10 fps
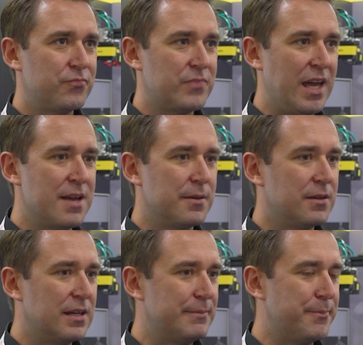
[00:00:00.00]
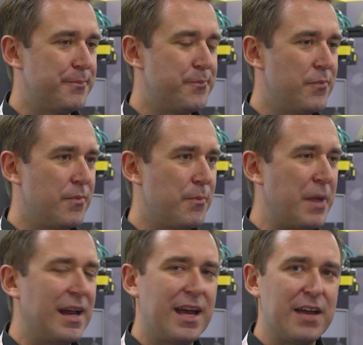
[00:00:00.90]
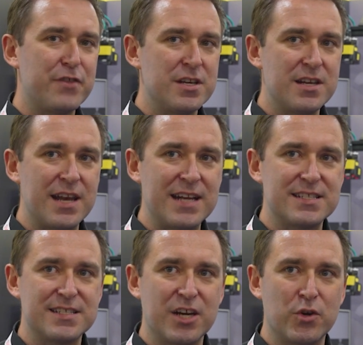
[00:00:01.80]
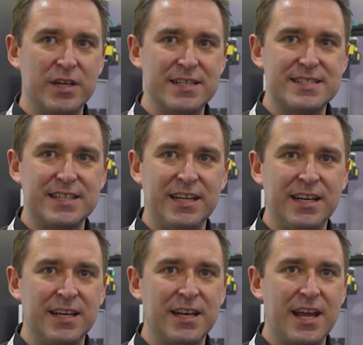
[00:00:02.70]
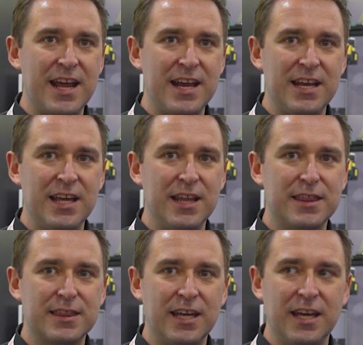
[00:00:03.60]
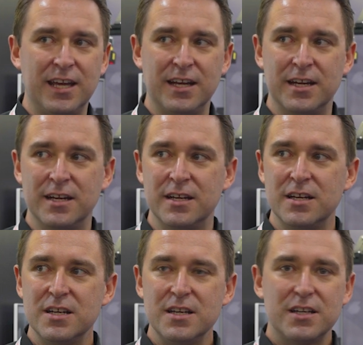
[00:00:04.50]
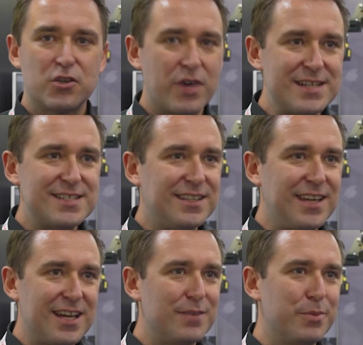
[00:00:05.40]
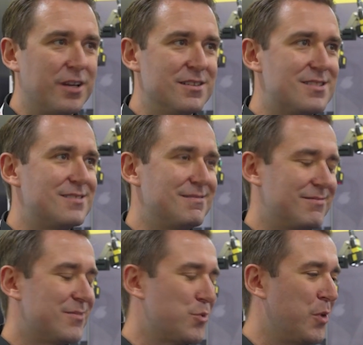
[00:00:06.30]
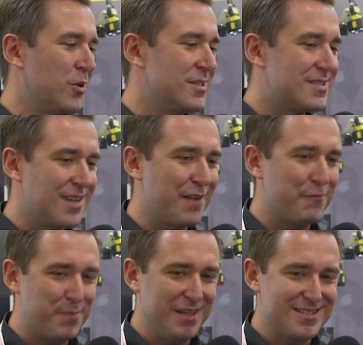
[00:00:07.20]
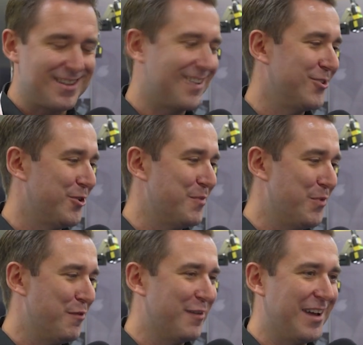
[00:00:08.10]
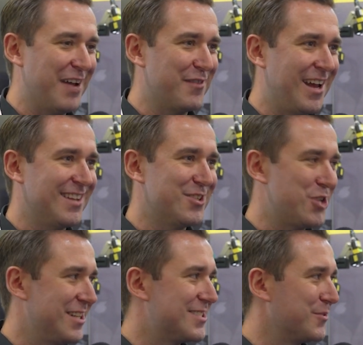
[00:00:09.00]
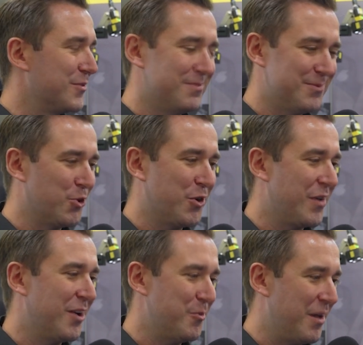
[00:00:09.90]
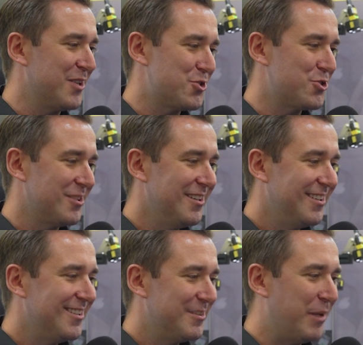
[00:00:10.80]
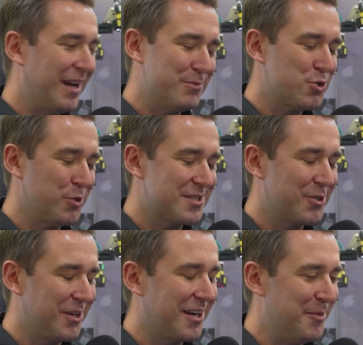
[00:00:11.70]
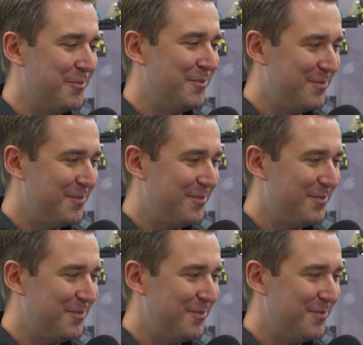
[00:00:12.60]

Yeah, but I haven't necessarily seen anything crazy yet because, to be honest, I've been stuck on the booth and haven't had the chance to look around much. But I'm sure it's gonna come.